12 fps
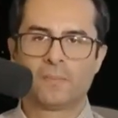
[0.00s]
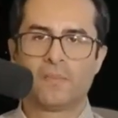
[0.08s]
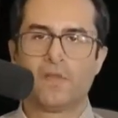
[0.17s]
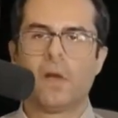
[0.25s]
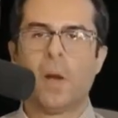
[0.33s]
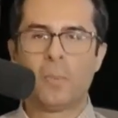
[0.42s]

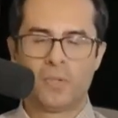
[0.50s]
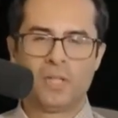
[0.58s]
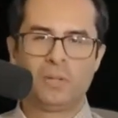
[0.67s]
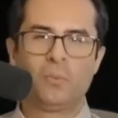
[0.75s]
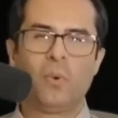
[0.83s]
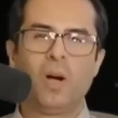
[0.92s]

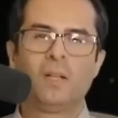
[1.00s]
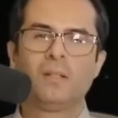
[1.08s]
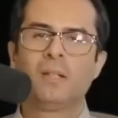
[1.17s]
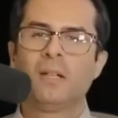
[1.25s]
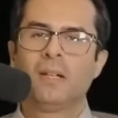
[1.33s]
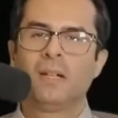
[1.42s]
Option
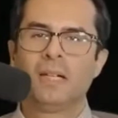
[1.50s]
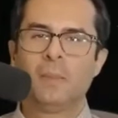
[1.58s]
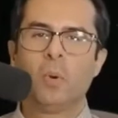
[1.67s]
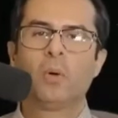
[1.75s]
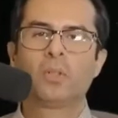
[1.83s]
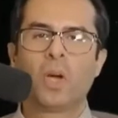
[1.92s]
1,
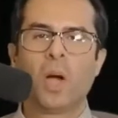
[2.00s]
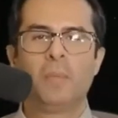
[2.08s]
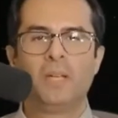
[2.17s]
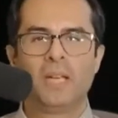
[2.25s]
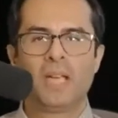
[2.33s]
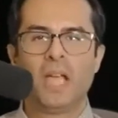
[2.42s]
remote
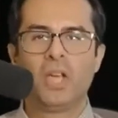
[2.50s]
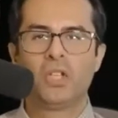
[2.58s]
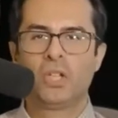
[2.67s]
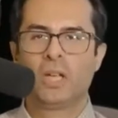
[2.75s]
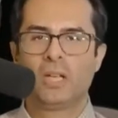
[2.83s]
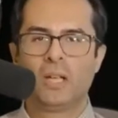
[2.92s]

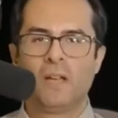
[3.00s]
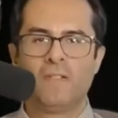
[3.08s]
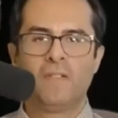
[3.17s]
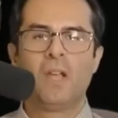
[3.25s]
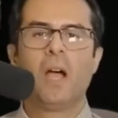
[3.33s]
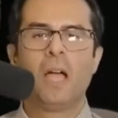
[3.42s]
communication
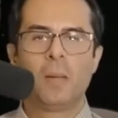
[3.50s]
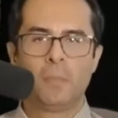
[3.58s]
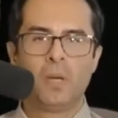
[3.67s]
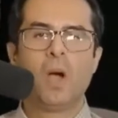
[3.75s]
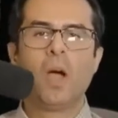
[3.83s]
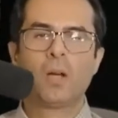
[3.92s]
via
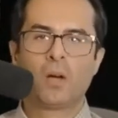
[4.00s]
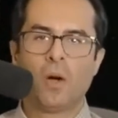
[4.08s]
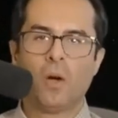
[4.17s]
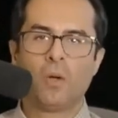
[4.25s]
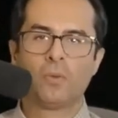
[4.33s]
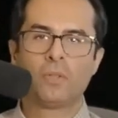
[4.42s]
API
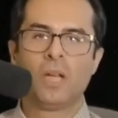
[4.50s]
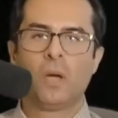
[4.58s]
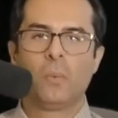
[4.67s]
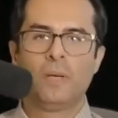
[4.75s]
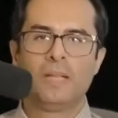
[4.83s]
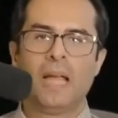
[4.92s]
calls
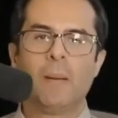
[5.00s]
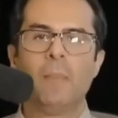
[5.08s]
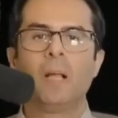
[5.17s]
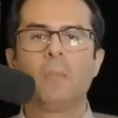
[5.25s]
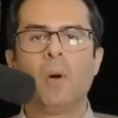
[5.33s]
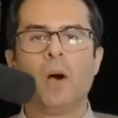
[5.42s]
with
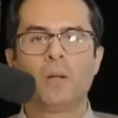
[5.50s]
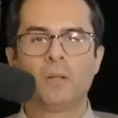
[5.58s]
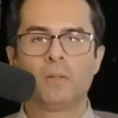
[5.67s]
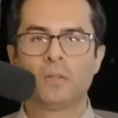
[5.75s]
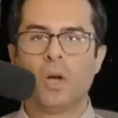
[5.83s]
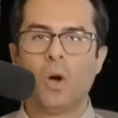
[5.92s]
ML
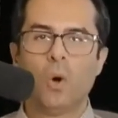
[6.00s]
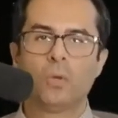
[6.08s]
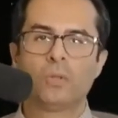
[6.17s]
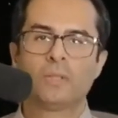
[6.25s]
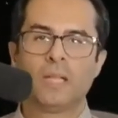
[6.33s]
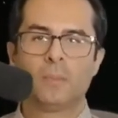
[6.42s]
models
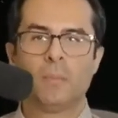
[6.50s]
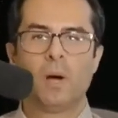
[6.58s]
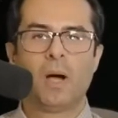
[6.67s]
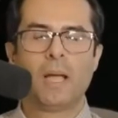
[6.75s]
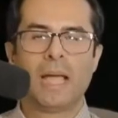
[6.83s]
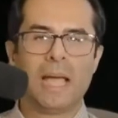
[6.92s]
hosted
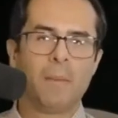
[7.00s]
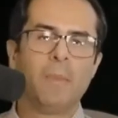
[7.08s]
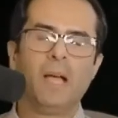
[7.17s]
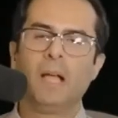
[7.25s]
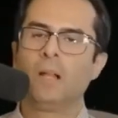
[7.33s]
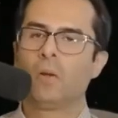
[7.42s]
by
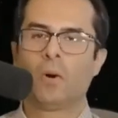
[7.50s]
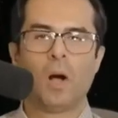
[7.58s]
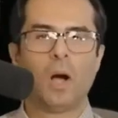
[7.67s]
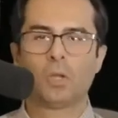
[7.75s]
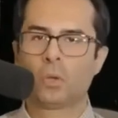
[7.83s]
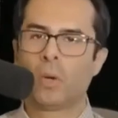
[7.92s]
ML or
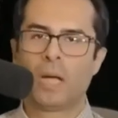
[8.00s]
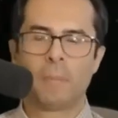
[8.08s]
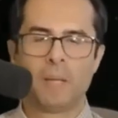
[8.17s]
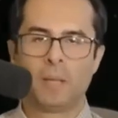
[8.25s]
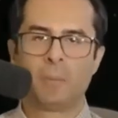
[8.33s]
AutoML